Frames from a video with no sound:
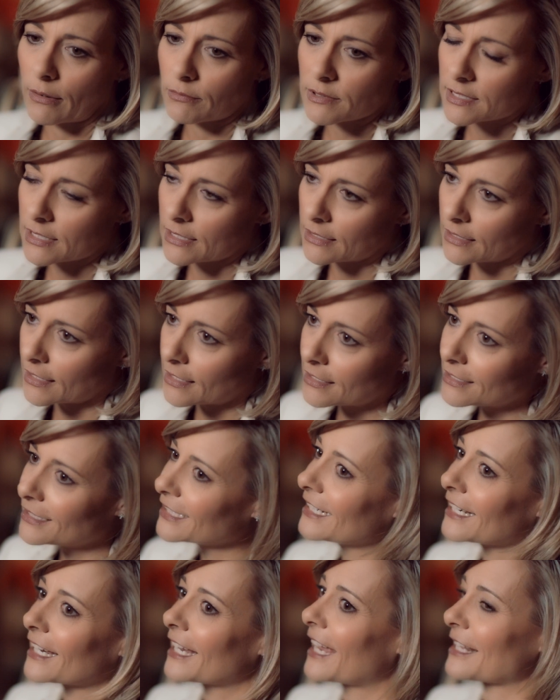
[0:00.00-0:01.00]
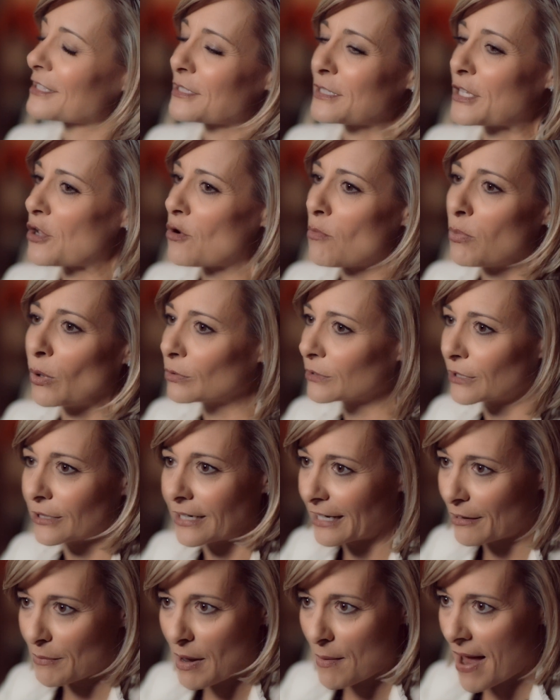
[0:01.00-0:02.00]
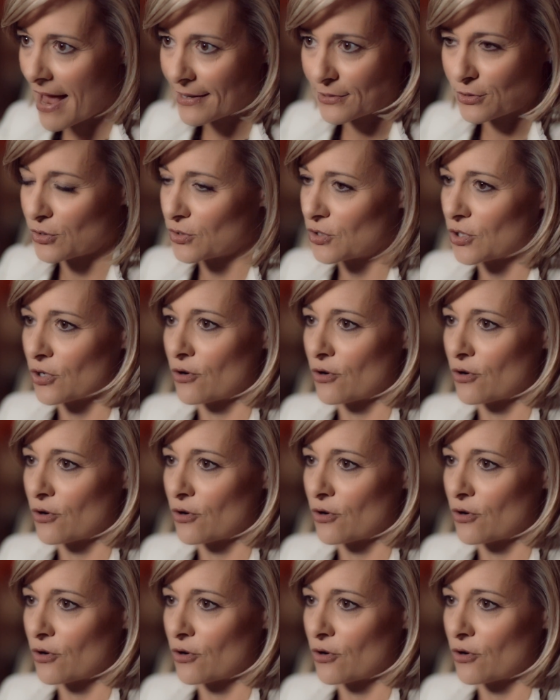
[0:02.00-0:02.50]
I was in the clinic at CU Boulder getting my master's